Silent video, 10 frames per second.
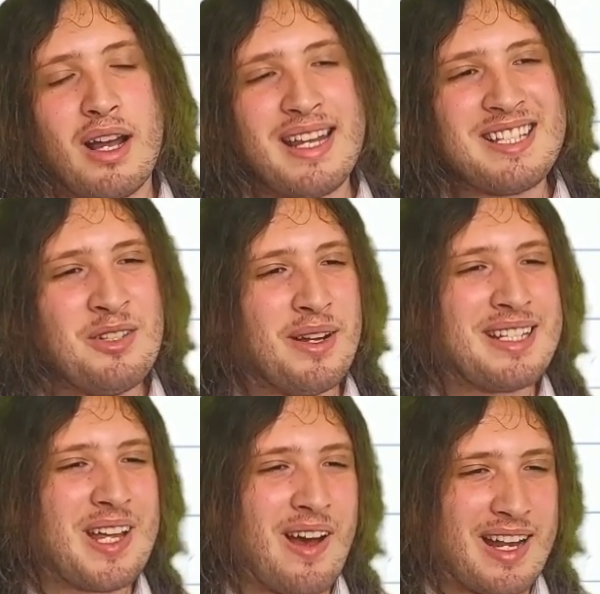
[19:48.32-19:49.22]
It's not
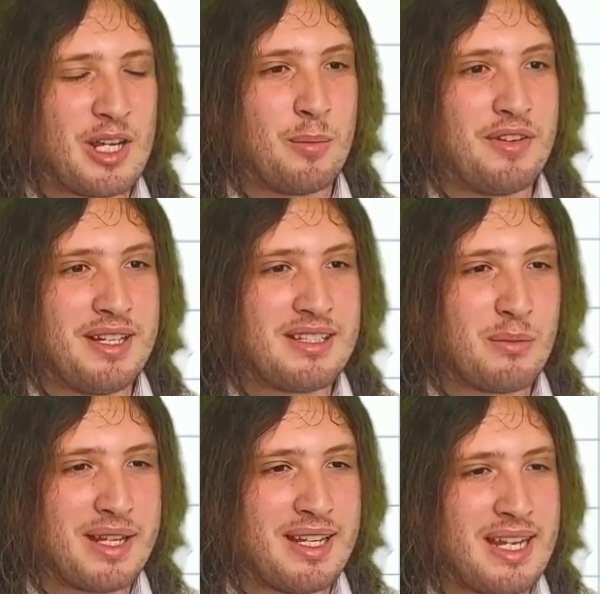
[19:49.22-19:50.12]
entirely obvious that
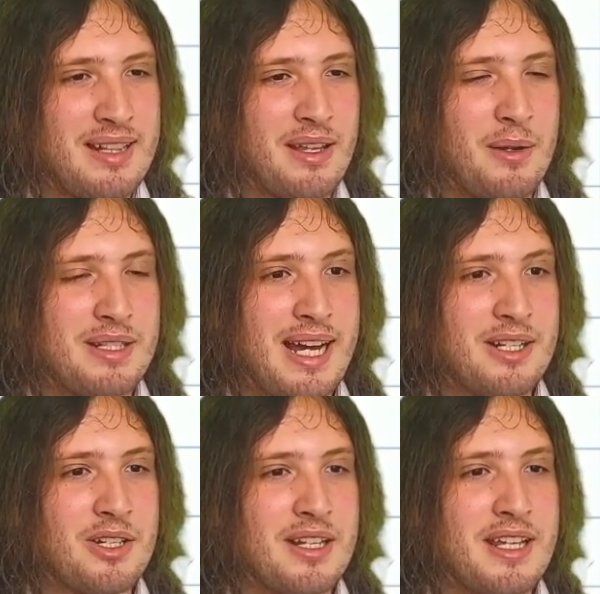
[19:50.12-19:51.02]
we need those,
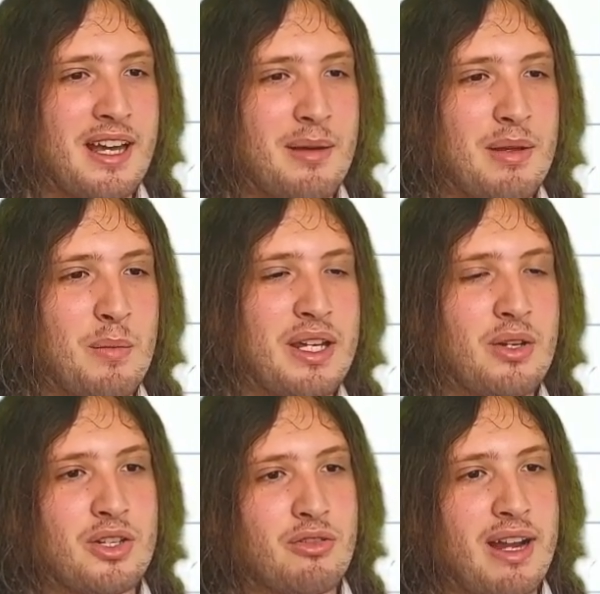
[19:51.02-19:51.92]
actually. I mean, we
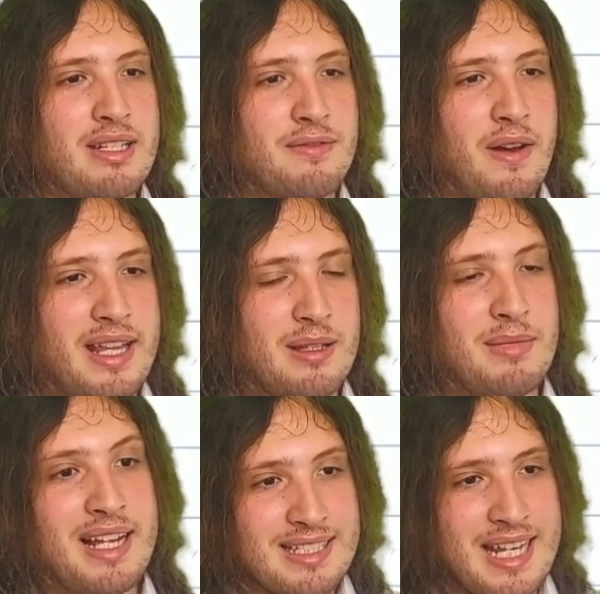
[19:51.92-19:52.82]
could try to find them.
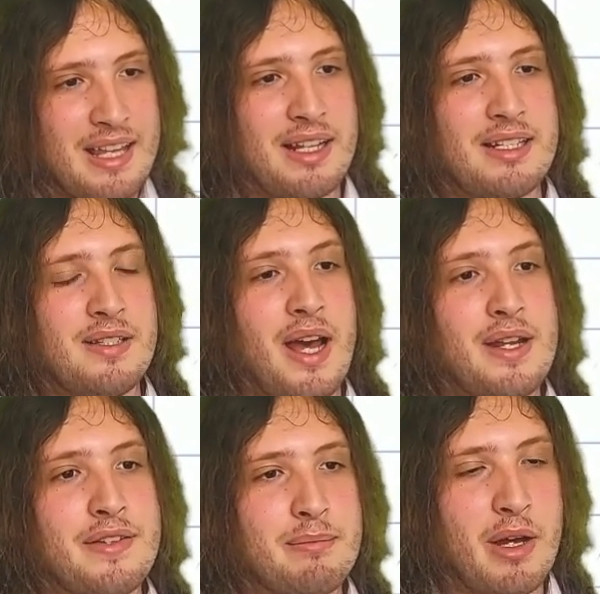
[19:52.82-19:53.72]
Let's set that
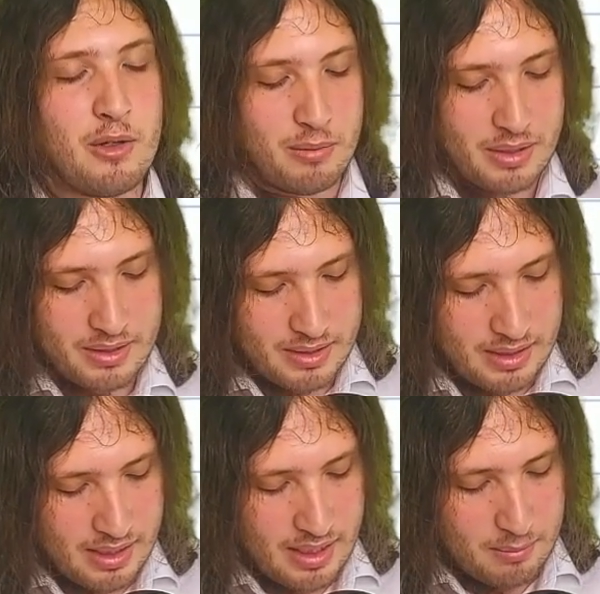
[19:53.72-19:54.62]
aside for the moment.
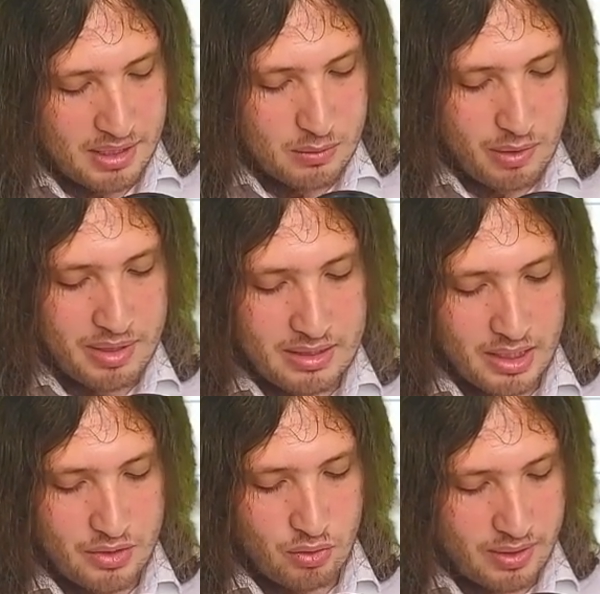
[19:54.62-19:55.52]
Because when we
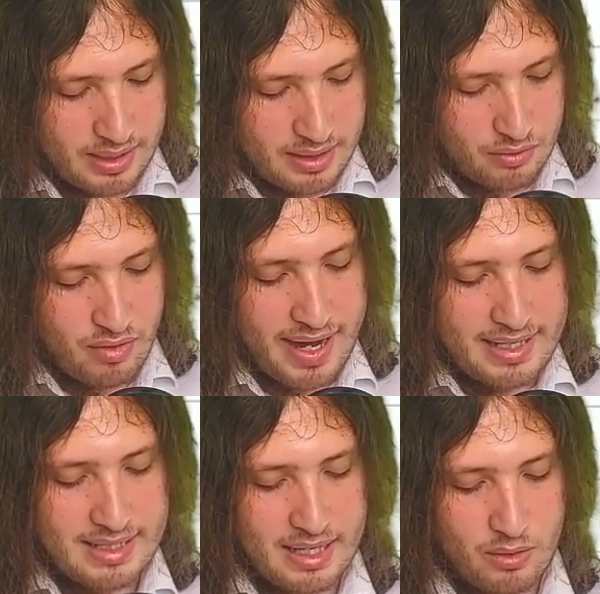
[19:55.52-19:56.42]
start drawing in these
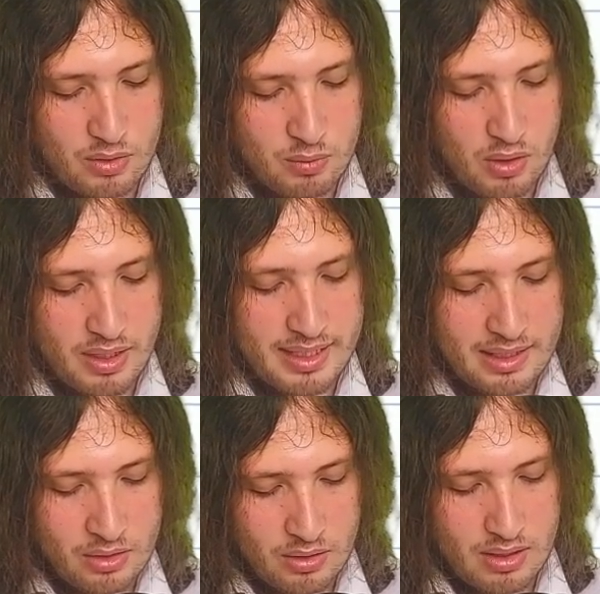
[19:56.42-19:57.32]
rectangles, what can it
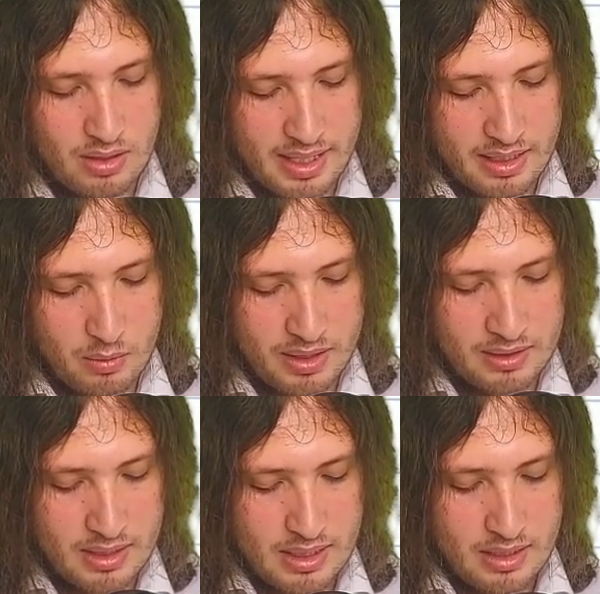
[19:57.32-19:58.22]
look like?
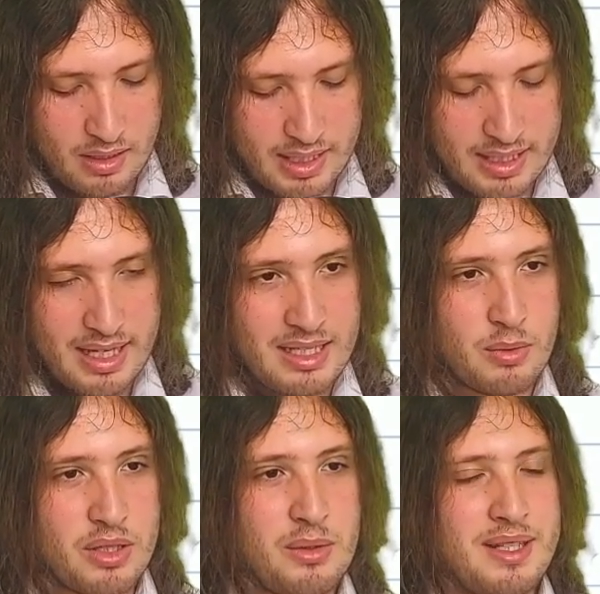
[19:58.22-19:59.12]
Well, I guess
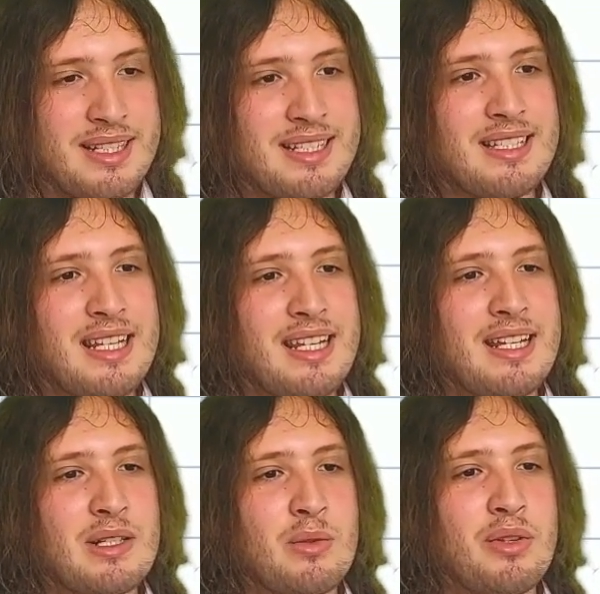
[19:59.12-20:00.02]
what you can see
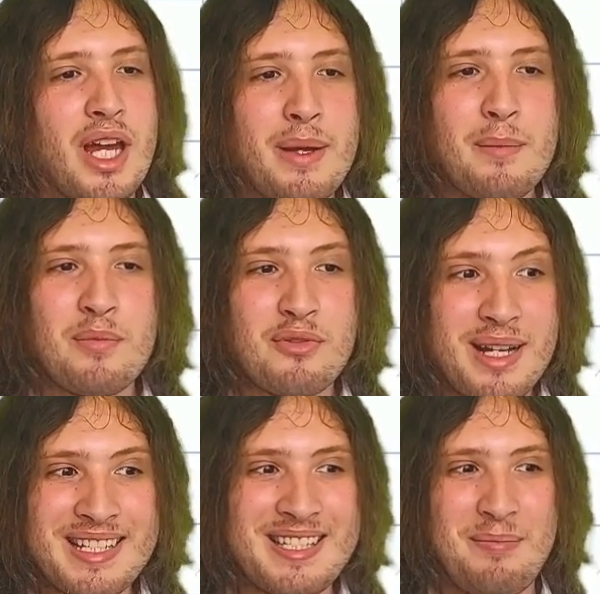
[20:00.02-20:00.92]
is, although in
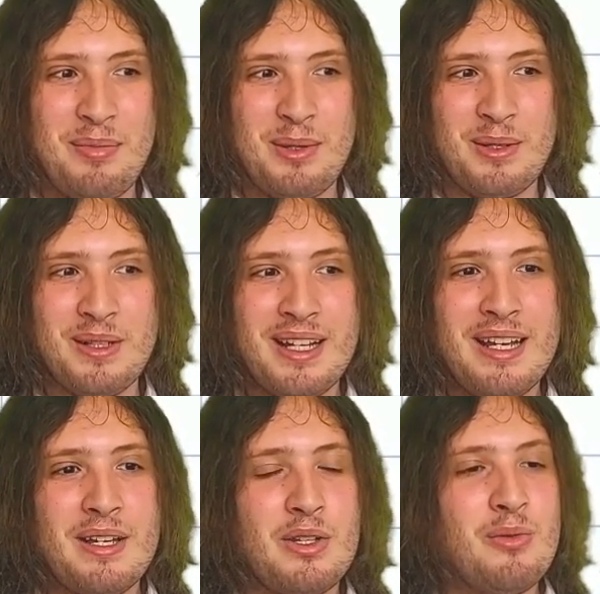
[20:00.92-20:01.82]
principle,
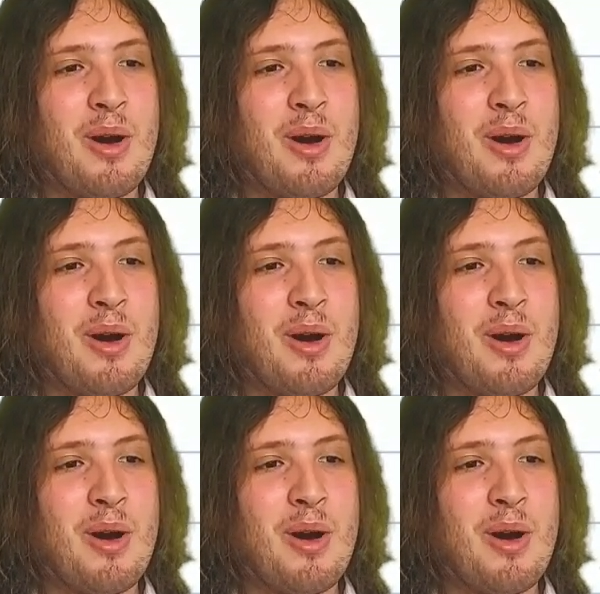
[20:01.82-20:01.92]
you